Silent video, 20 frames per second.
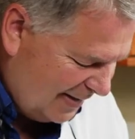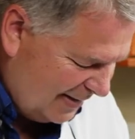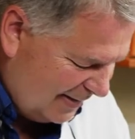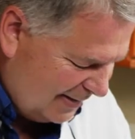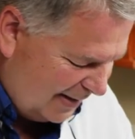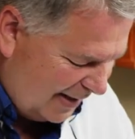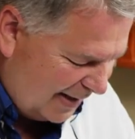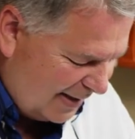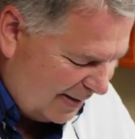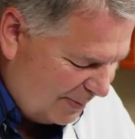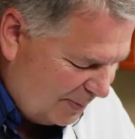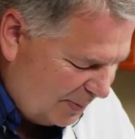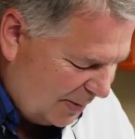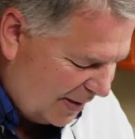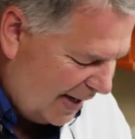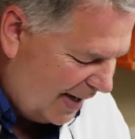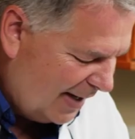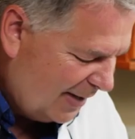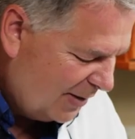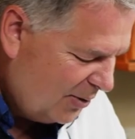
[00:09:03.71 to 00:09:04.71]
like a
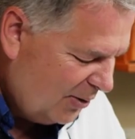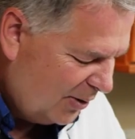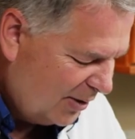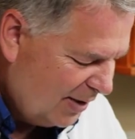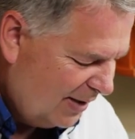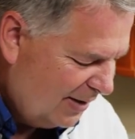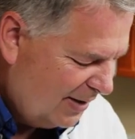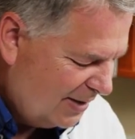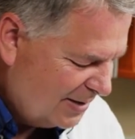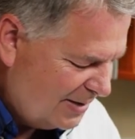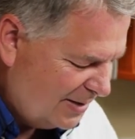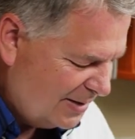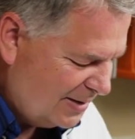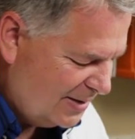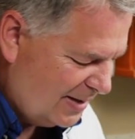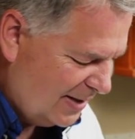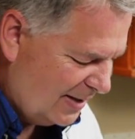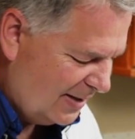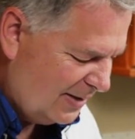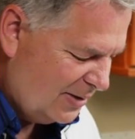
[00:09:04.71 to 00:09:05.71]
pecan cookie, this
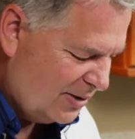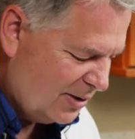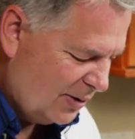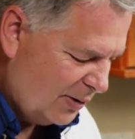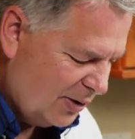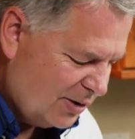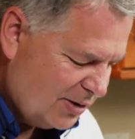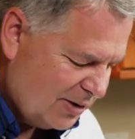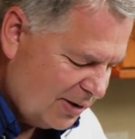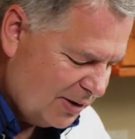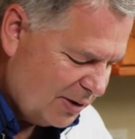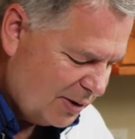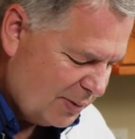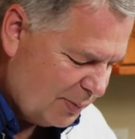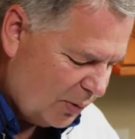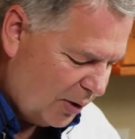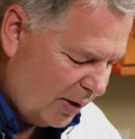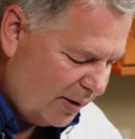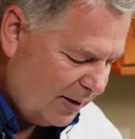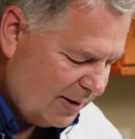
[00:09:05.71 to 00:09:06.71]
is it. So you're just going to
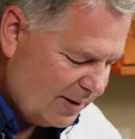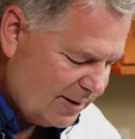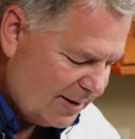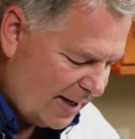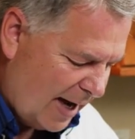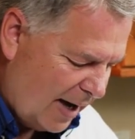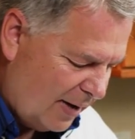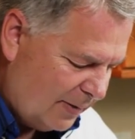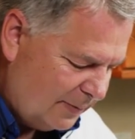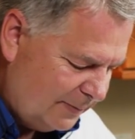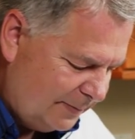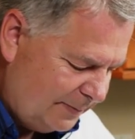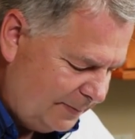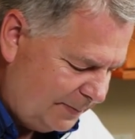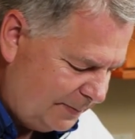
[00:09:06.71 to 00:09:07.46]
spread this out.